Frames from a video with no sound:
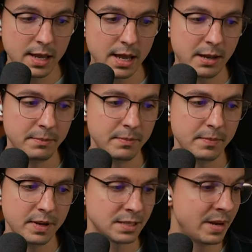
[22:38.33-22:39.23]

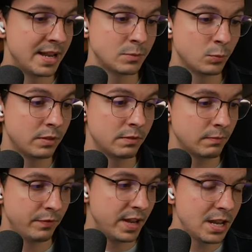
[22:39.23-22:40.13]
Because I mean, that's with
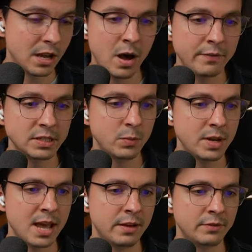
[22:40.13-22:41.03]
video, obviously
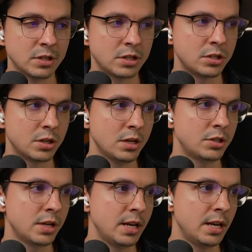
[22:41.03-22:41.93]
we have just
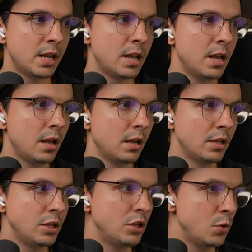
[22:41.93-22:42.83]
such a
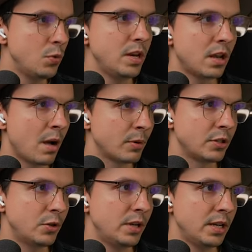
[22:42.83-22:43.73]
unique
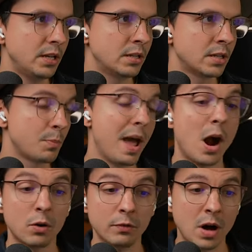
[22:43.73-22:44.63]
opportunity, such a
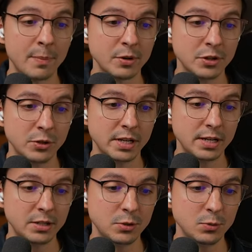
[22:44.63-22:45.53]
powerful
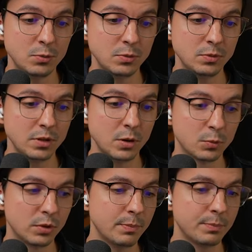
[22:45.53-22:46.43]
opportunity to
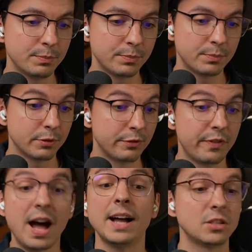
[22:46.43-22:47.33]
really
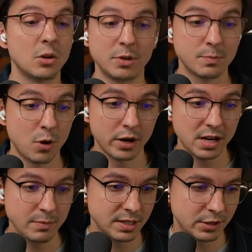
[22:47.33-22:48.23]
provide so much
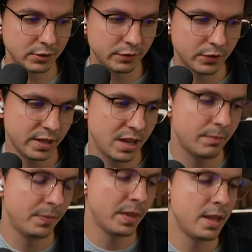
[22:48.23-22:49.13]
marketing material for
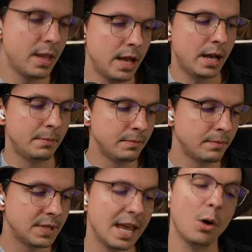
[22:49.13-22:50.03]
them,
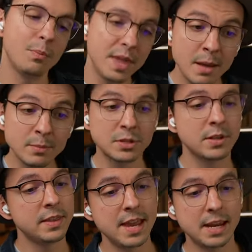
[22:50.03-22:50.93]
to help them
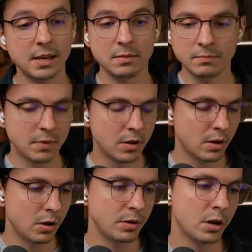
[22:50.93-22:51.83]
so that they could,
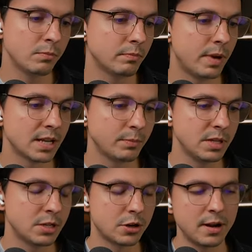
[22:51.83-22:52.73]
you know,
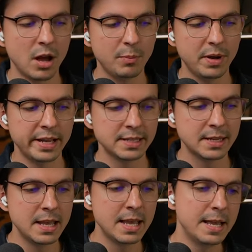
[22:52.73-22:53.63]
possibly in turn help
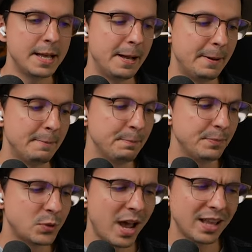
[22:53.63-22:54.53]
us. So
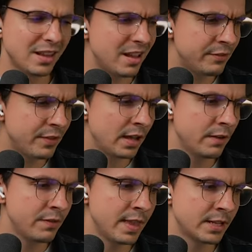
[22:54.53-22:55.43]
I love
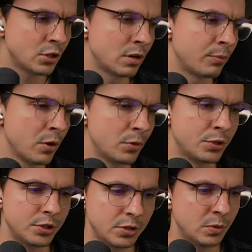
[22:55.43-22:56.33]
that that's your
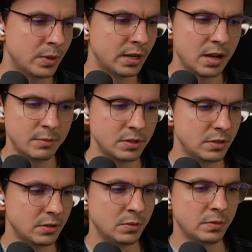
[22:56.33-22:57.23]
approach too, when it
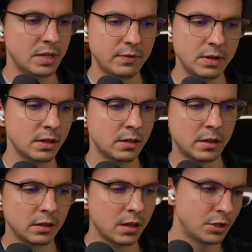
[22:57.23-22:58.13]
comes to even
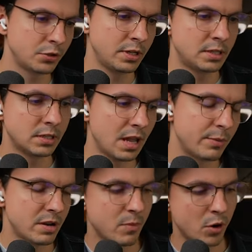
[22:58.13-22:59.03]
the luxury and
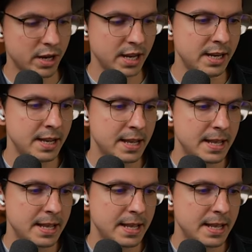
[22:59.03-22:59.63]
celebrity market.